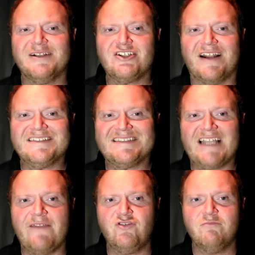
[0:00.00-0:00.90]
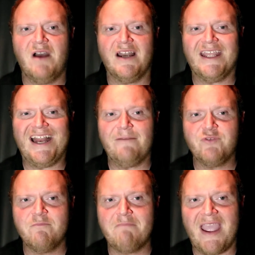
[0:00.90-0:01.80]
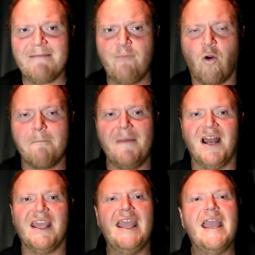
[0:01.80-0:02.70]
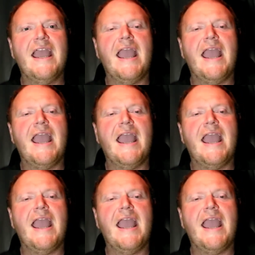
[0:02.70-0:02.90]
We try to save you money and help you make more money.